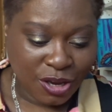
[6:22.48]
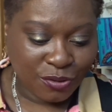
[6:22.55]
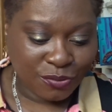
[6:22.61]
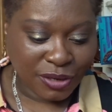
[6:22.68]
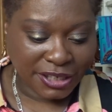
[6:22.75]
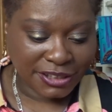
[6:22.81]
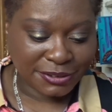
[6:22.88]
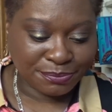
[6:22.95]

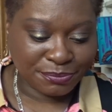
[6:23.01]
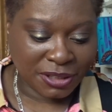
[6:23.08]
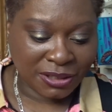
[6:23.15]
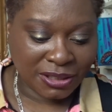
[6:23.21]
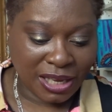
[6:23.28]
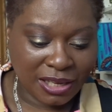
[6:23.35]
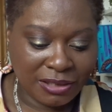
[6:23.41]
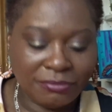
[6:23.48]
Right,
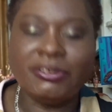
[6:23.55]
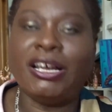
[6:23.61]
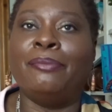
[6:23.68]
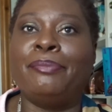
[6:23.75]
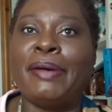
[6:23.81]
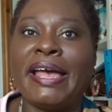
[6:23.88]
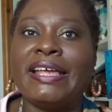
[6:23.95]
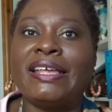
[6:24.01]
okay, I'm
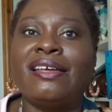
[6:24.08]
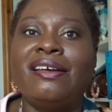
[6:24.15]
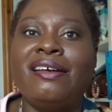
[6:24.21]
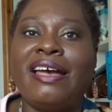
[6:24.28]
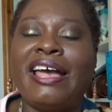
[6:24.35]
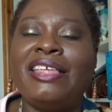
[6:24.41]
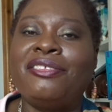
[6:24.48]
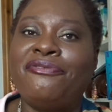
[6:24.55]
back.
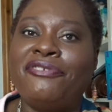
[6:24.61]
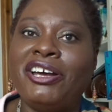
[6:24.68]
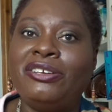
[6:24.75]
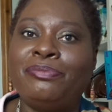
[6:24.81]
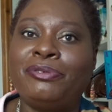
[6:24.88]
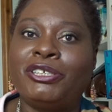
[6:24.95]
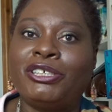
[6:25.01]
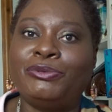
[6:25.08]
And the final
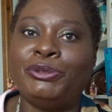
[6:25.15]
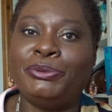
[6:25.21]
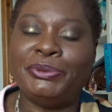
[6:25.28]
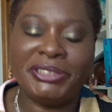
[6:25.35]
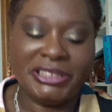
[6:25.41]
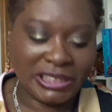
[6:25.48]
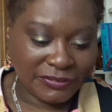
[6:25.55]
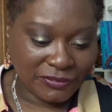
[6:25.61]
product we
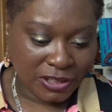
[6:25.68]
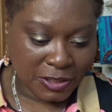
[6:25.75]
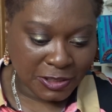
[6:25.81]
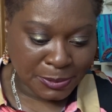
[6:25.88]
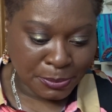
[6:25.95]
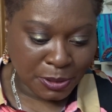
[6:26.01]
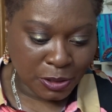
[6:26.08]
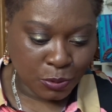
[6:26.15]
received
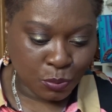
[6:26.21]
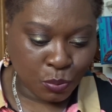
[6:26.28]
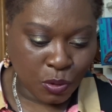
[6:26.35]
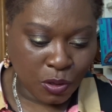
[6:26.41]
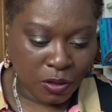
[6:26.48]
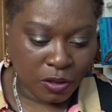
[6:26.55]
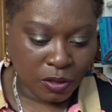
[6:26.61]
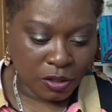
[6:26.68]
last month
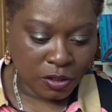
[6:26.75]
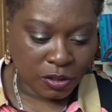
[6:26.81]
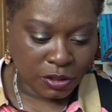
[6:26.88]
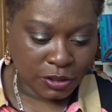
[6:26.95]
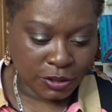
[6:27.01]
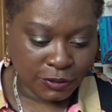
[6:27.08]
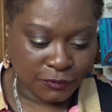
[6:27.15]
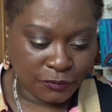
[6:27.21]

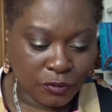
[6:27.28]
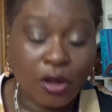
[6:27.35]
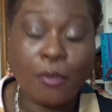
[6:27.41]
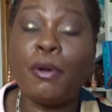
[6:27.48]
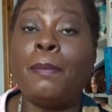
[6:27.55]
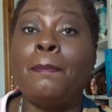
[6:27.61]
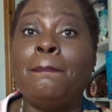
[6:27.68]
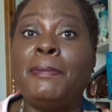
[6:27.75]
was
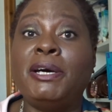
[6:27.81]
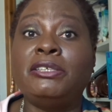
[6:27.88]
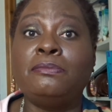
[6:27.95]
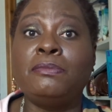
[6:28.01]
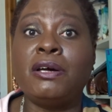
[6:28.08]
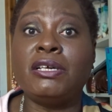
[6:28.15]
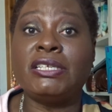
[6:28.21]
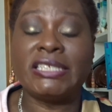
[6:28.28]
from Mud
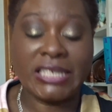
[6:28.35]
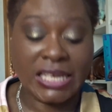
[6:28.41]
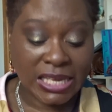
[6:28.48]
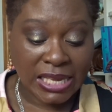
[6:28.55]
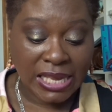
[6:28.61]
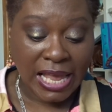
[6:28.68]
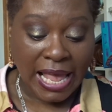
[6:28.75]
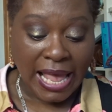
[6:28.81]

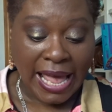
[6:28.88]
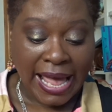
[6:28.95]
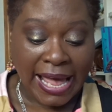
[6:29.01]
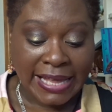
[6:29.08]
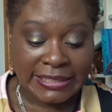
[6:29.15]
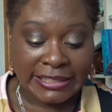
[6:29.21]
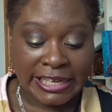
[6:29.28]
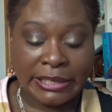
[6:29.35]
Masky,
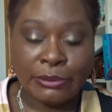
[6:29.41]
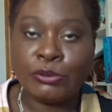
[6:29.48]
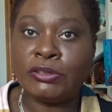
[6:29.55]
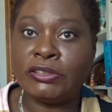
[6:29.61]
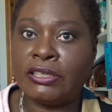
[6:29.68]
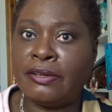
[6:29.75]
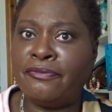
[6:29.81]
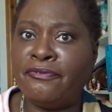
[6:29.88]
and it
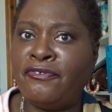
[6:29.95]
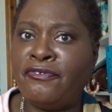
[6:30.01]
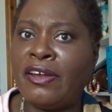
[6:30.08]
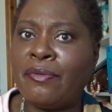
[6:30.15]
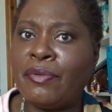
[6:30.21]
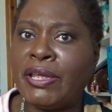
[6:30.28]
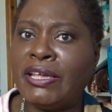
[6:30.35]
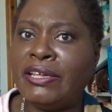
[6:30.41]
was the
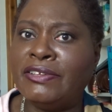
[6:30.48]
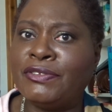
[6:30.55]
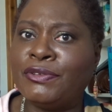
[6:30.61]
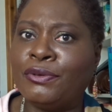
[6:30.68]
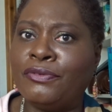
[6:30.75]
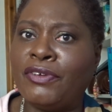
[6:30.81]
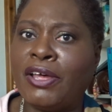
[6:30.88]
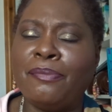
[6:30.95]
very
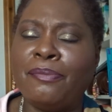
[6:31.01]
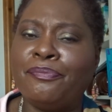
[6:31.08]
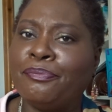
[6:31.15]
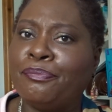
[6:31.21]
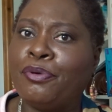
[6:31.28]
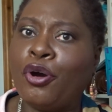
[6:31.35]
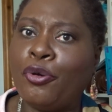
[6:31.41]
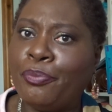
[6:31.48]
sort of
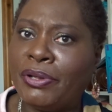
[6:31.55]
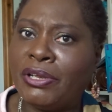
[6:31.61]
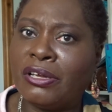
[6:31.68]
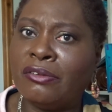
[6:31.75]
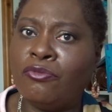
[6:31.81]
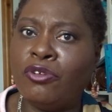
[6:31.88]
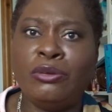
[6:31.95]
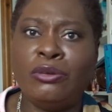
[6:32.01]

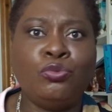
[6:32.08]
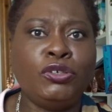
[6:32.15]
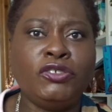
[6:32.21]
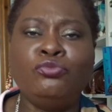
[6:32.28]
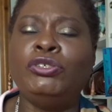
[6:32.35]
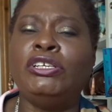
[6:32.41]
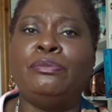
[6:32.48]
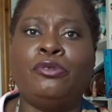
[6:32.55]
popular, well, it
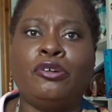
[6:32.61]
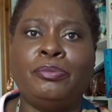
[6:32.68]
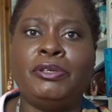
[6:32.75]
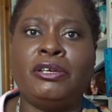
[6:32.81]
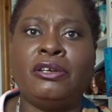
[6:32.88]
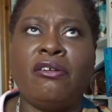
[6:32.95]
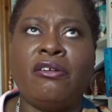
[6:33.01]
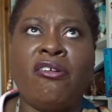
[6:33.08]
was really
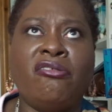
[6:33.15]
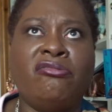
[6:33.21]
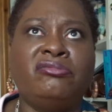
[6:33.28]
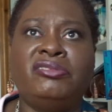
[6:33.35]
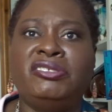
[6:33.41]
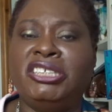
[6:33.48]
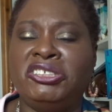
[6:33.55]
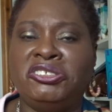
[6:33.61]
popular on
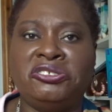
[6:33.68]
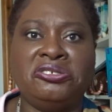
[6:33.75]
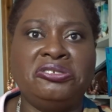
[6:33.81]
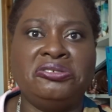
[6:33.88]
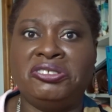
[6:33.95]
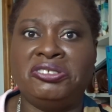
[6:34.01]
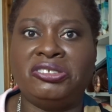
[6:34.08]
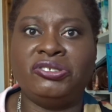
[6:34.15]
TikTok
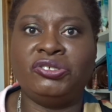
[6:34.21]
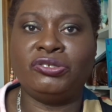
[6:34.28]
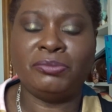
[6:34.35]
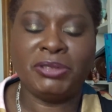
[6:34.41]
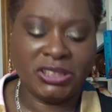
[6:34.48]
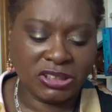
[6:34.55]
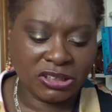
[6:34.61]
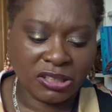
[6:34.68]
and social
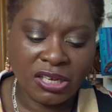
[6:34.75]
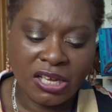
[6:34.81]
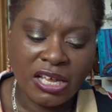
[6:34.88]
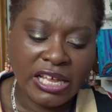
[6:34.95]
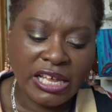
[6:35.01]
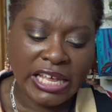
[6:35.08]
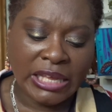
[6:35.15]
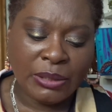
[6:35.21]
media.
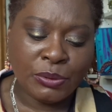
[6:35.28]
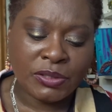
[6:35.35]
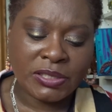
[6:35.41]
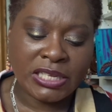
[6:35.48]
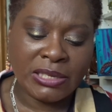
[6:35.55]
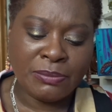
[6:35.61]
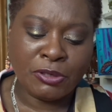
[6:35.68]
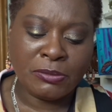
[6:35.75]
It was
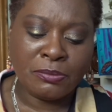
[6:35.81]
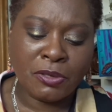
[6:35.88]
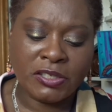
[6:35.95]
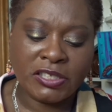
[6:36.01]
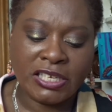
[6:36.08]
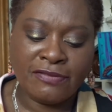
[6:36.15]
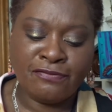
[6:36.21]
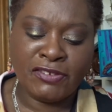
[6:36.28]
the Mud
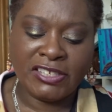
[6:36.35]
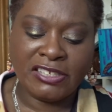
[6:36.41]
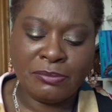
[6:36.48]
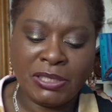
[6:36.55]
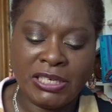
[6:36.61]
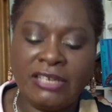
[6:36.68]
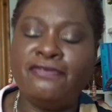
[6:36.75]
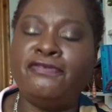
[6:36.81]
Masky
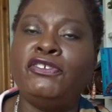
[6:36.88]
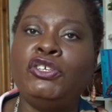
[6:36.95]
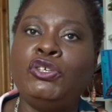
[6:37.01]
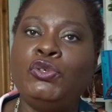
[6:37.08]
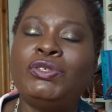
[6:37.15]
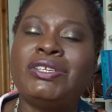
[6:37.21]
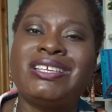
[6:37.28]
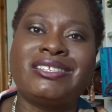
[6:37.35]
Vitamin
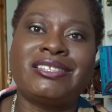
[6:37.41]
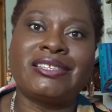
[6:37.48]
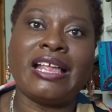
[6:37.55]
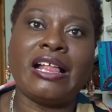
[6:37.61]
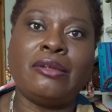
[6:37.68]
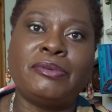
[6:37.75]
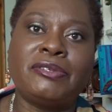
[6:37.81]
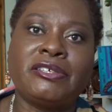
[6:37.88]
Infused
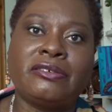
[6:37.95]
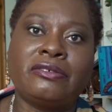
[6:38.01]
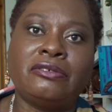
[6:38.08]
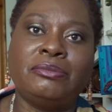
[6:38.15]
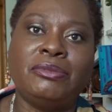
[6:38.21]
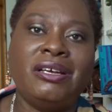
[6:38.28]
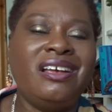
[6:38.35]
Scalp Serum.